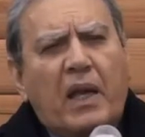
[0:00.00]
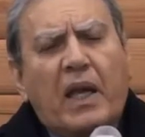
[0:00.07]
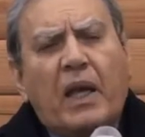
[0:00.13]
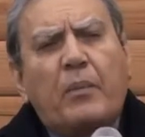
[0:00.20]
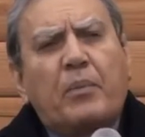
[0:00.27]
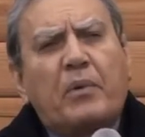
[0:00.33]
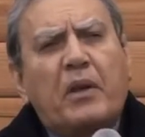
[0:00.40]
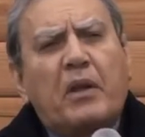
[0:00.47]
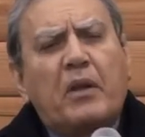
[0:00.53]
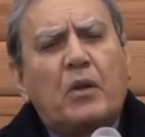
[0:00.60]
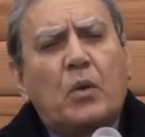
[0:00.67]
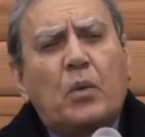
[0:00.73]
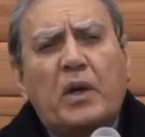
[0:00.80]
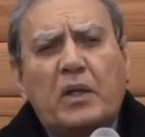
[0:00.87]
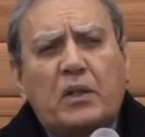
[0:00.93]
happening
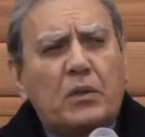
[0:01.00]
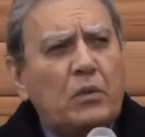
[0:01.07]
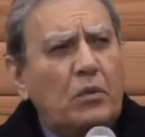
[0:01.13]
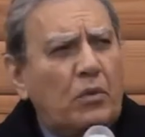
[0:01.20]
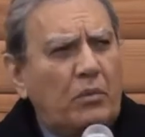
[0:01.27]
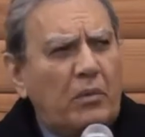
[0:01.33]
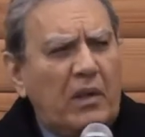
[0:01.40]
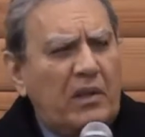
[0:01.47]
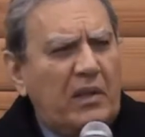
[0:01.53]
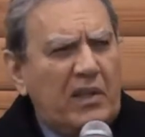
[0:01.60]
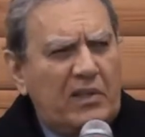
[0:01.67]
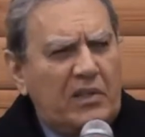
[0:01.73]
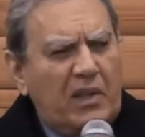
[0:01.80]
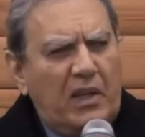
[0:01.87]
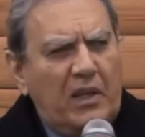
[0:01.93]
quite normal
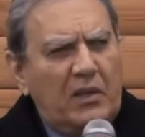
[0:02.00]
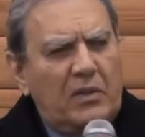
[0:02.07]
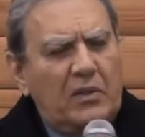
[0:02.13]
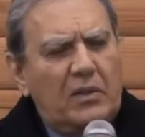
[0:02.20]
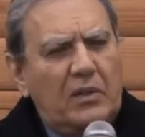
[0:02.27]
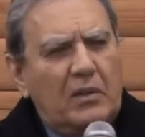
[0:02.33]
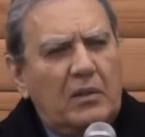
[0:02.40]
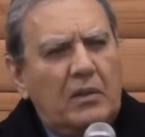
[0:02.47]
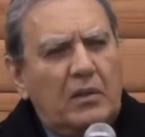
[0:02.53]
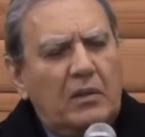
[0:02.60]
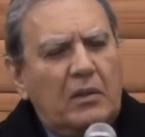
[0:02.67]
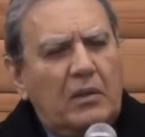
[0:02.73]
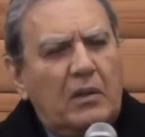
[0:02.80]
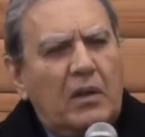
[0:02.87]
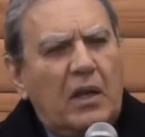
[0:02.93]
these days.
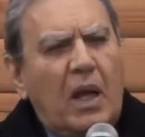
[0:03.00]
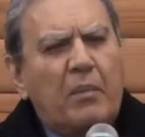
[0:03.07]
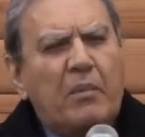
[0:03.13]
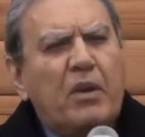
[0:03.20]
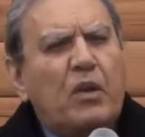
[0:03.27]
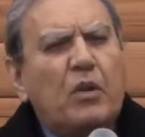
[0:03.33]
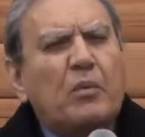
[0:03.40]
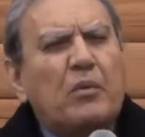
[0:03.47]
I mean,